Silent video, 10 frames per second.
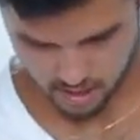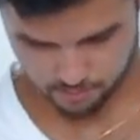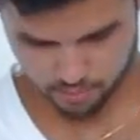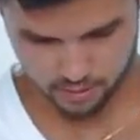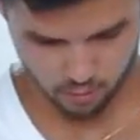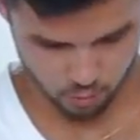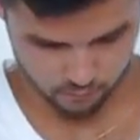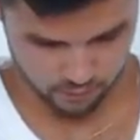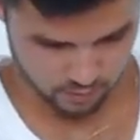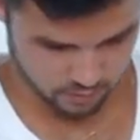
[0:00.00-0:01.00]
I put it
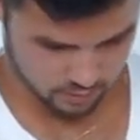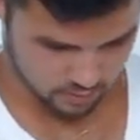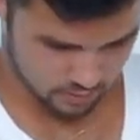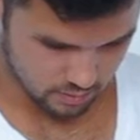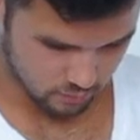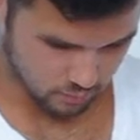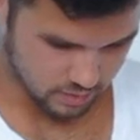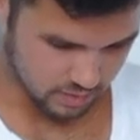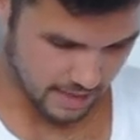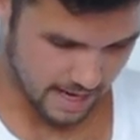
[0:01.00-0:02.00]
over
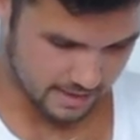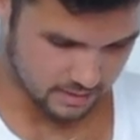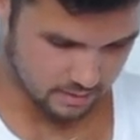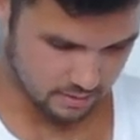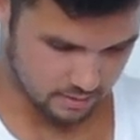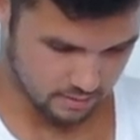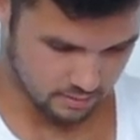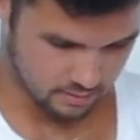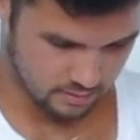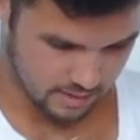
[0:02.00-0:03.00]
where the last
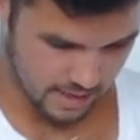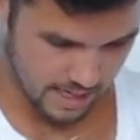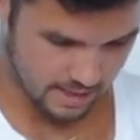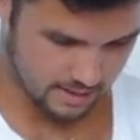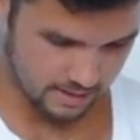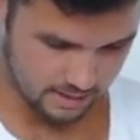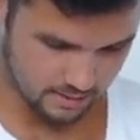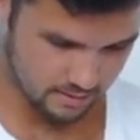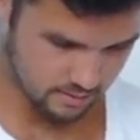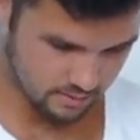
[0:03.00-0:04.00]

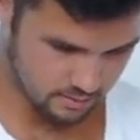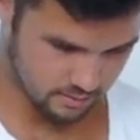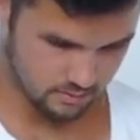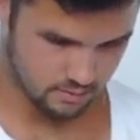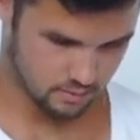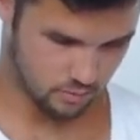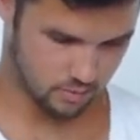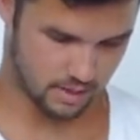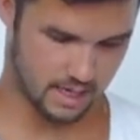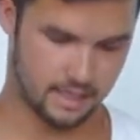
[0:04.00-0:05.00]
ending,
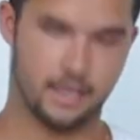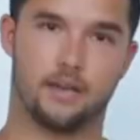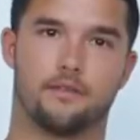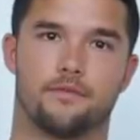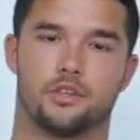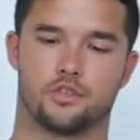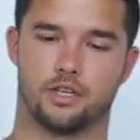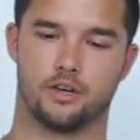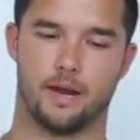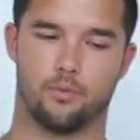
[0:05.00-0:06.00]
where the ending of the
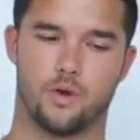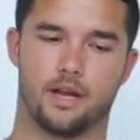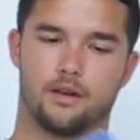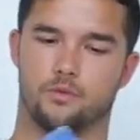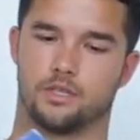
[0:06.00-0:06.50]
shrink wrap went,